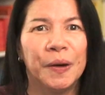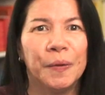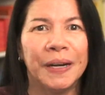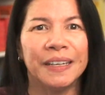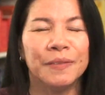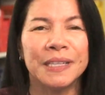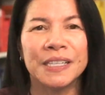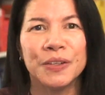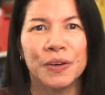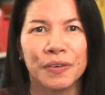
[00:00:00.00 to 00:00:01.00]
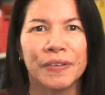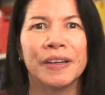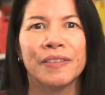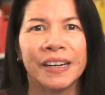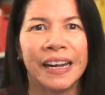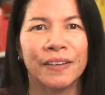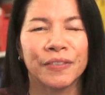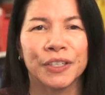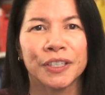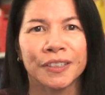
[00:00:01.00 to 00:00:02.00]
what was your favorite
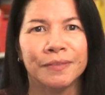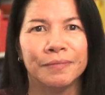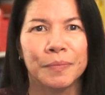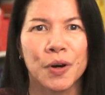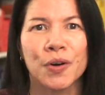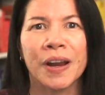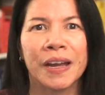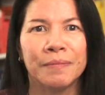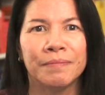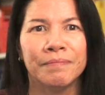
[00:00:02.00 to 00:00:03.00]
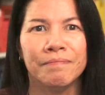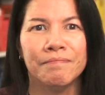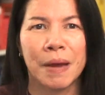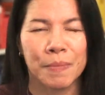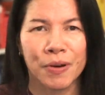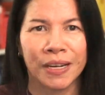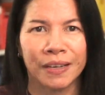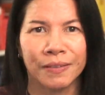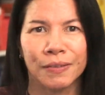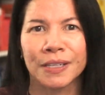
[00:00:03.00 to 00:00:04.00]
after program
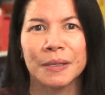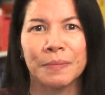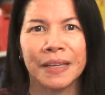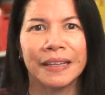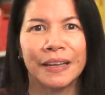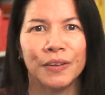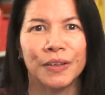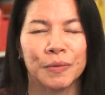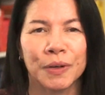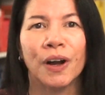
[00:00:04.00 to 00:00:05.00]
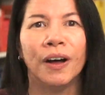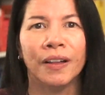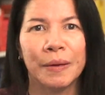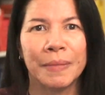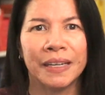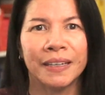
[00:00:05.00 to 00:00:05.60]
memory or something that you can recall that made a